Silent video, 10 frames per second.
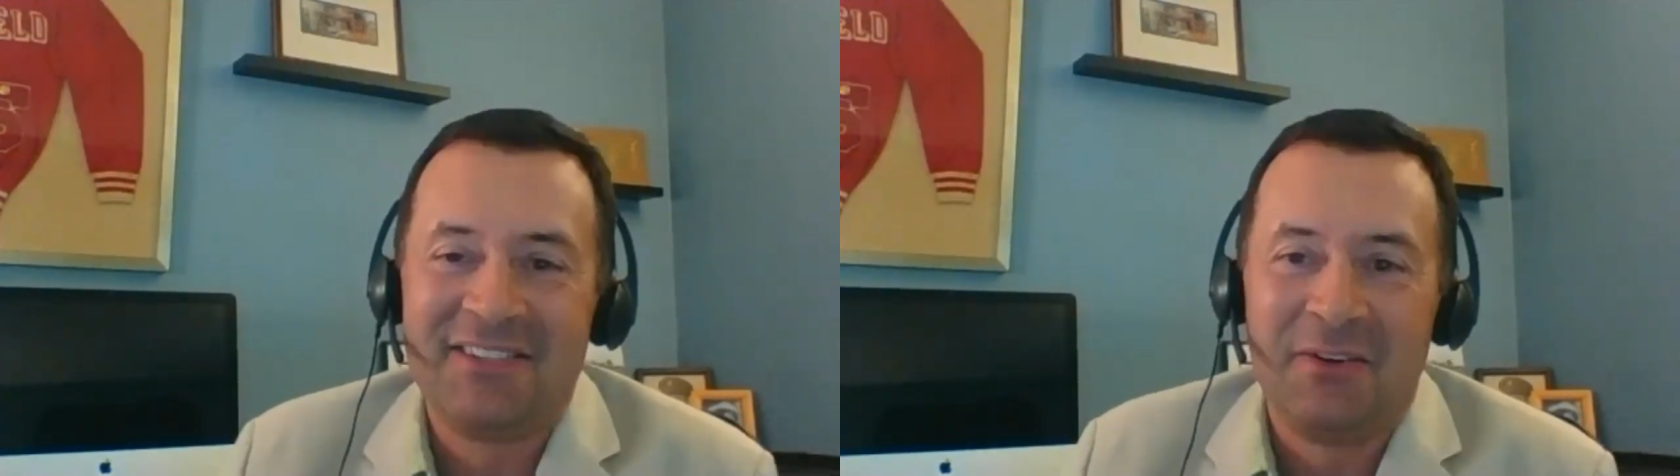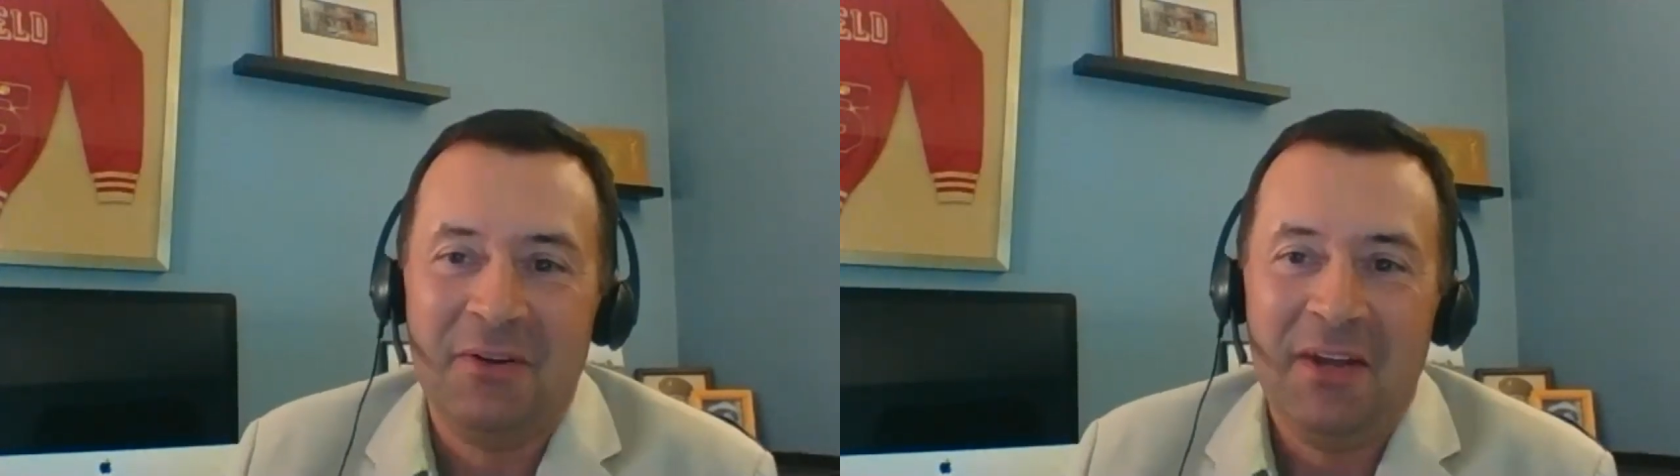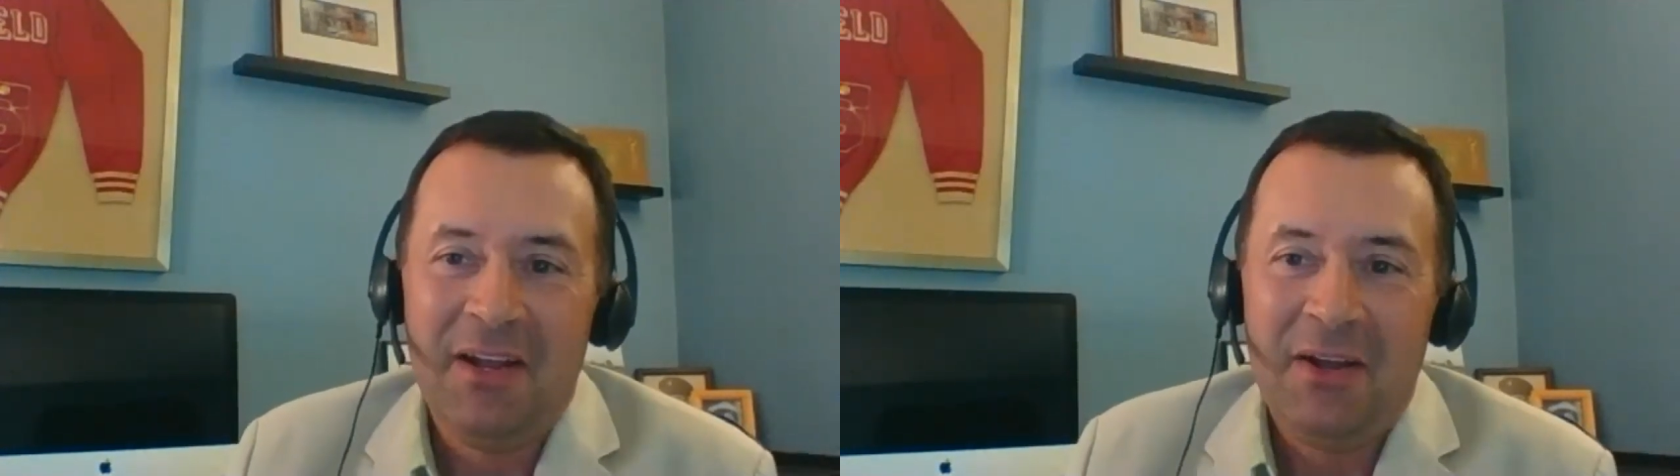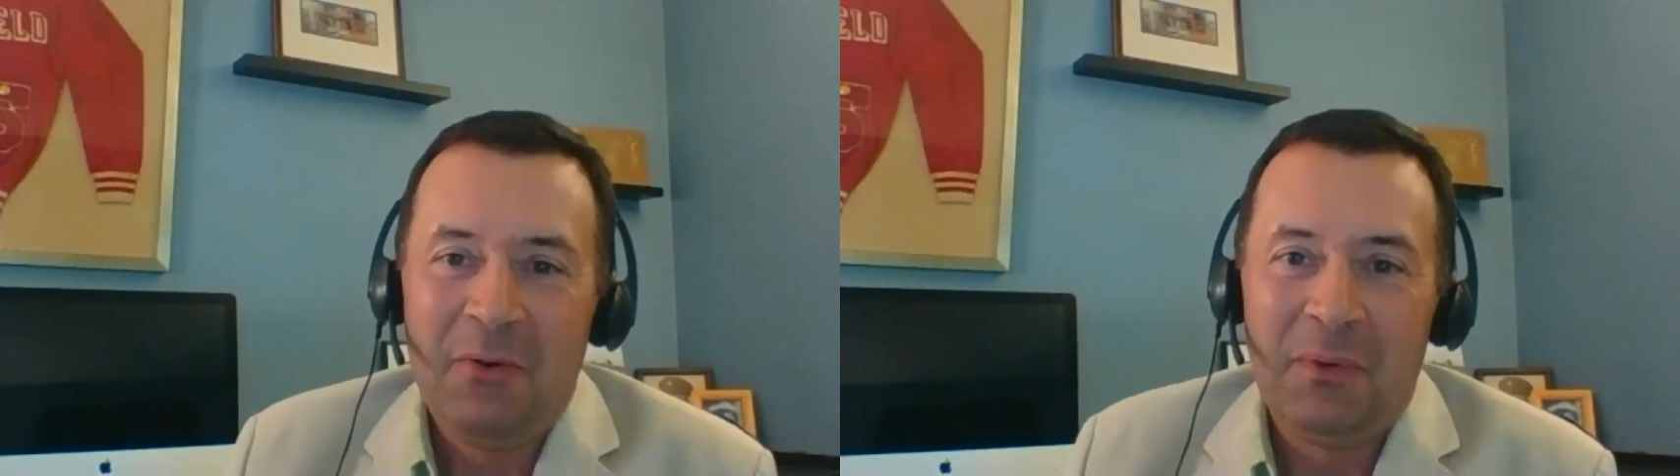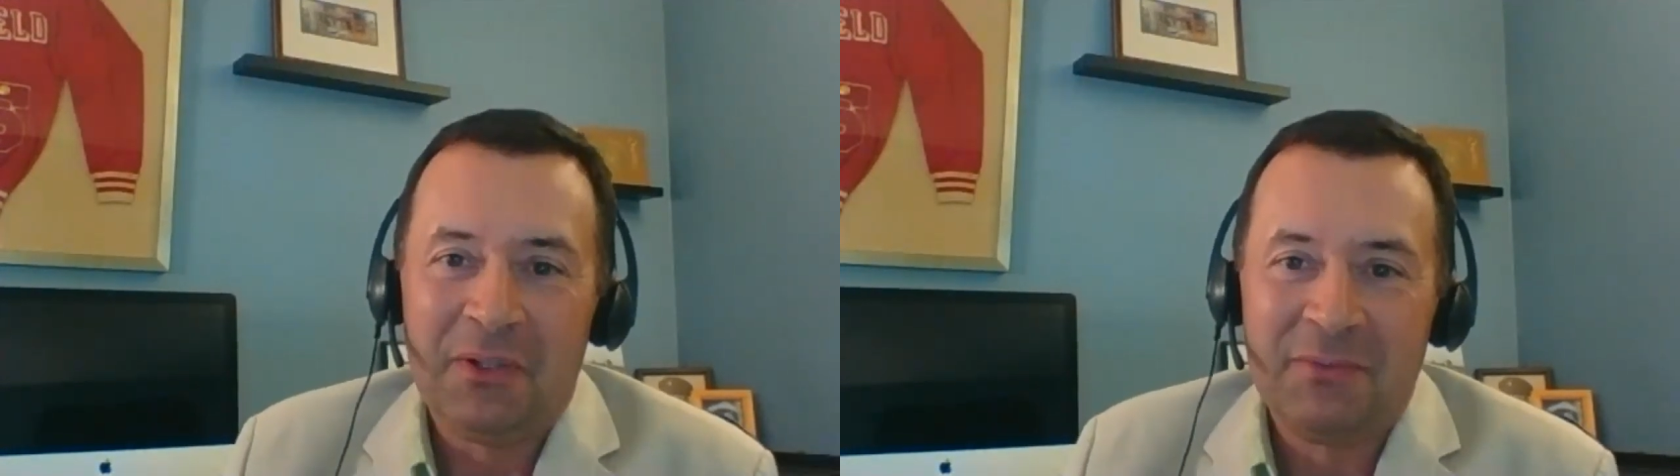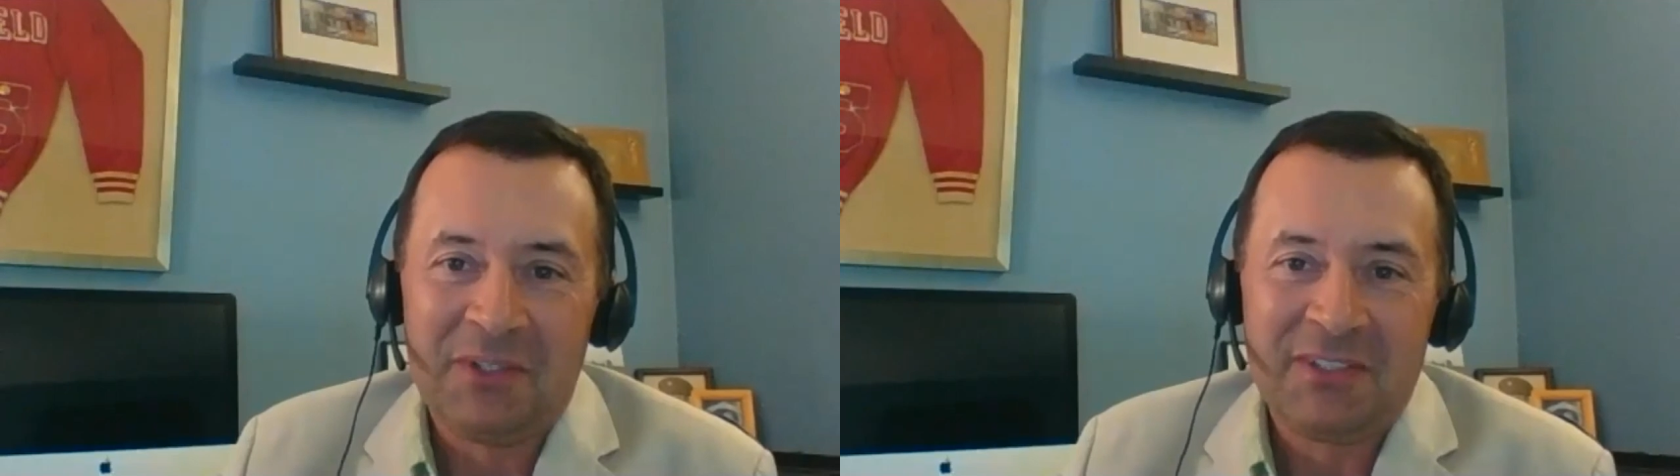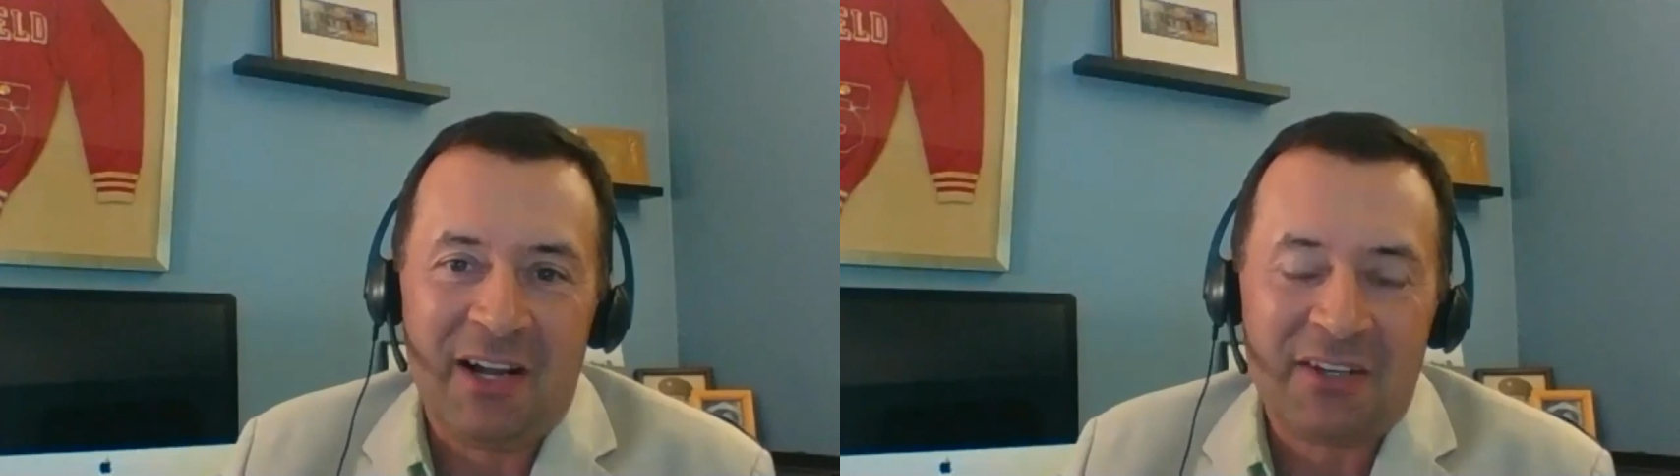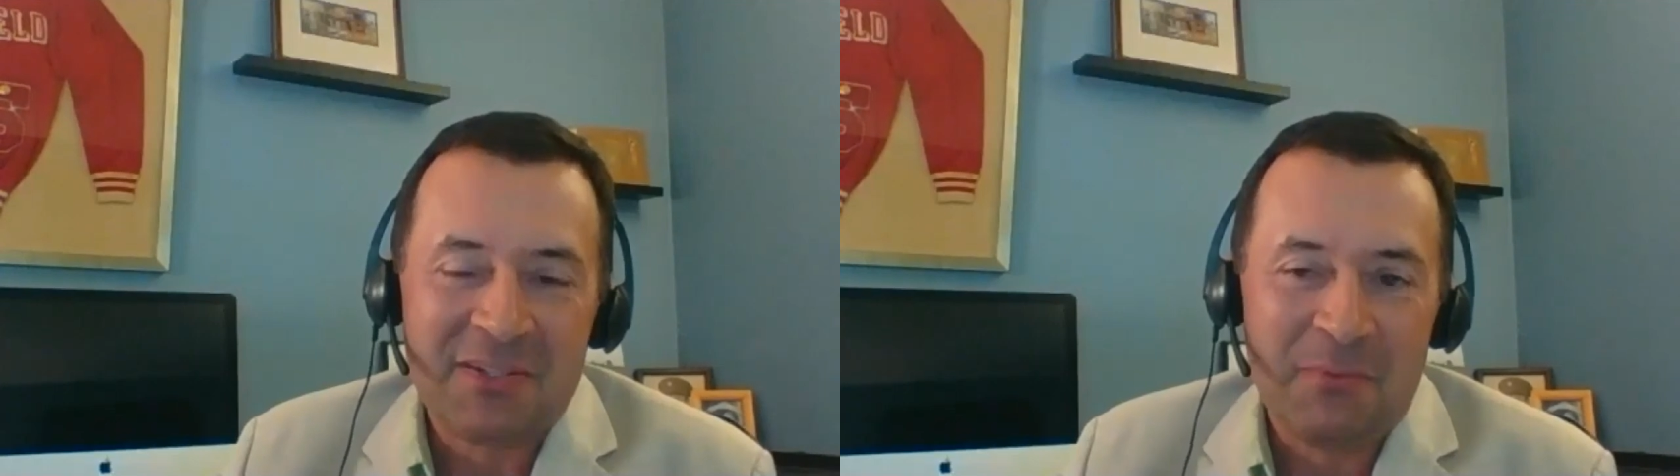So we'll
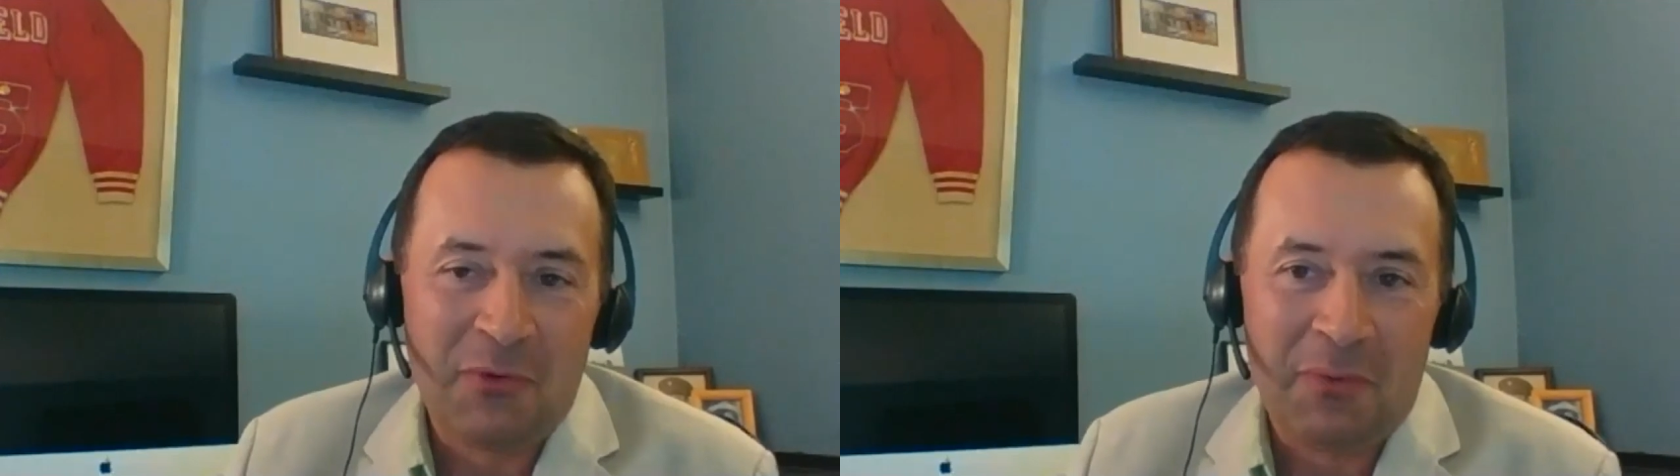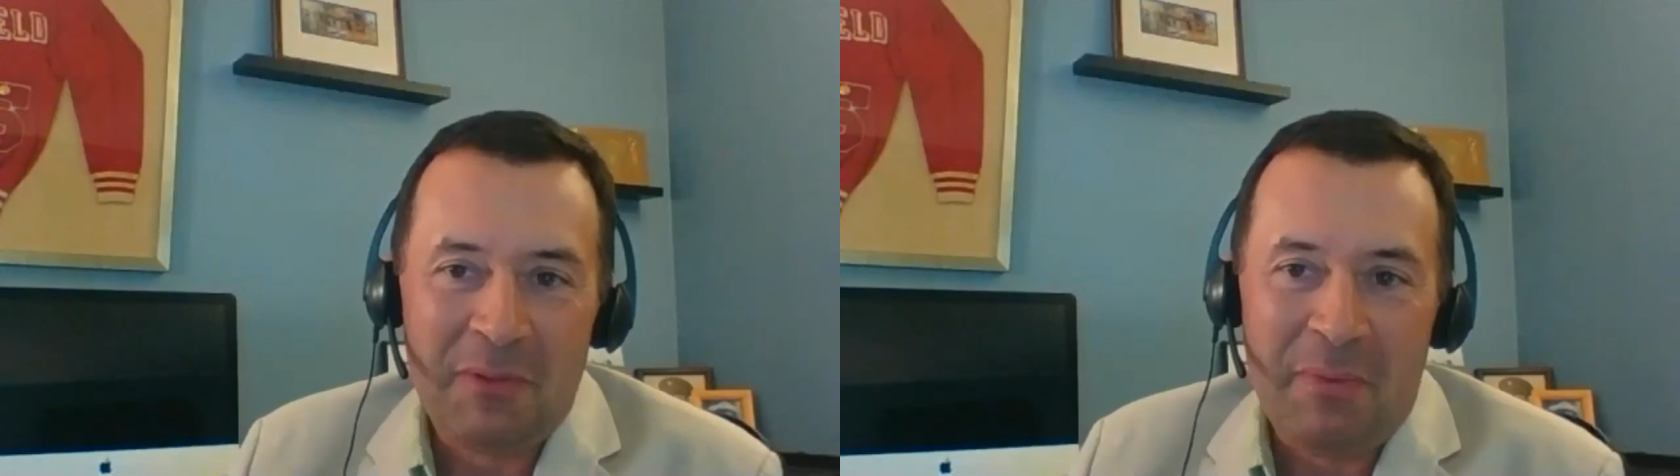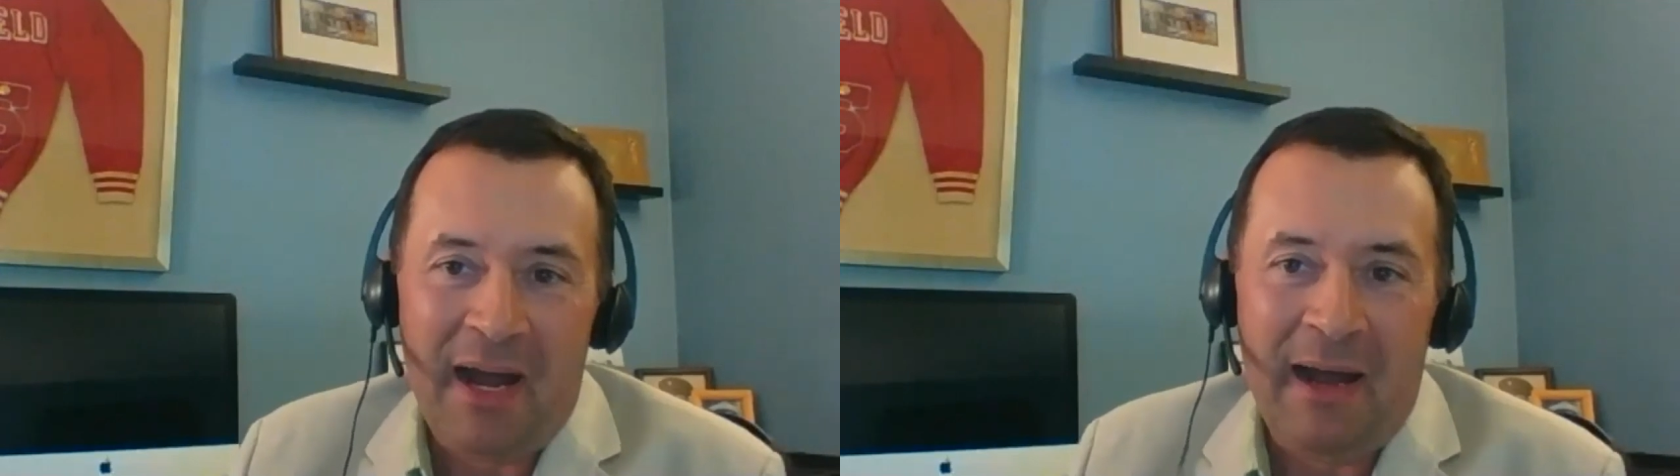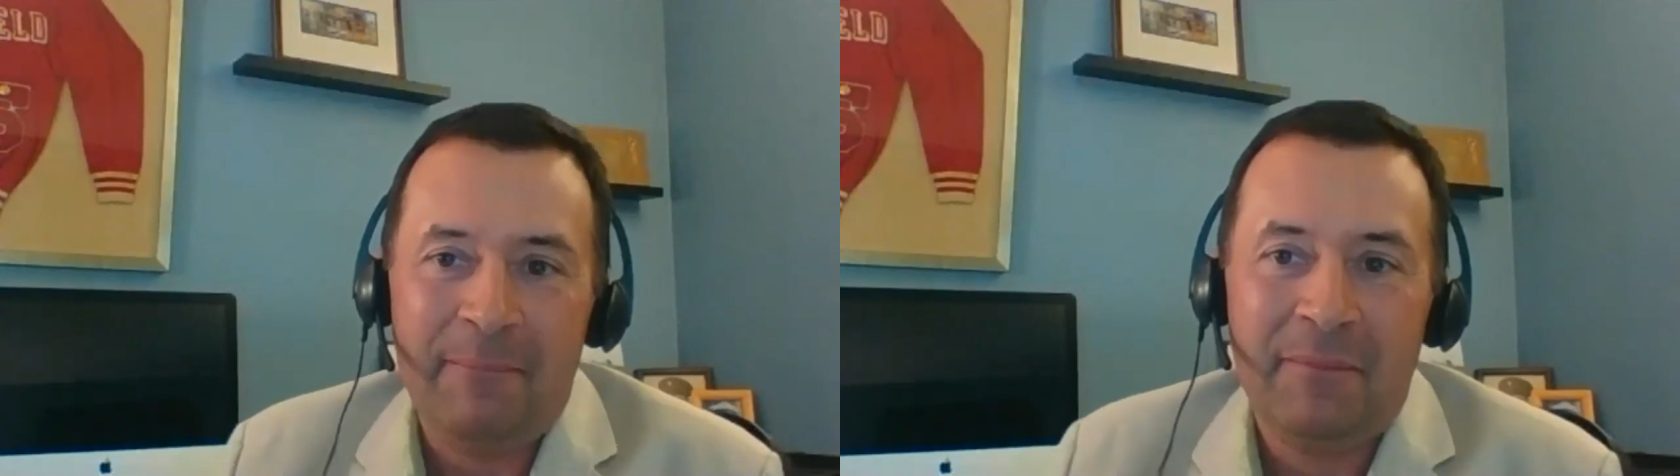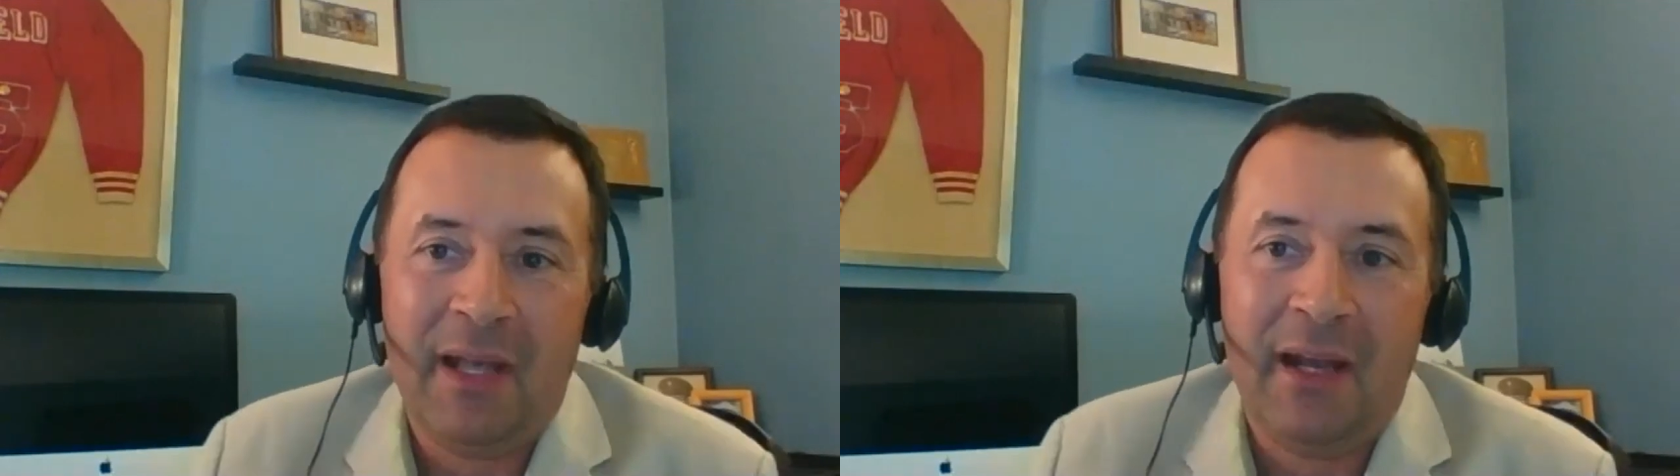talk some more with Bob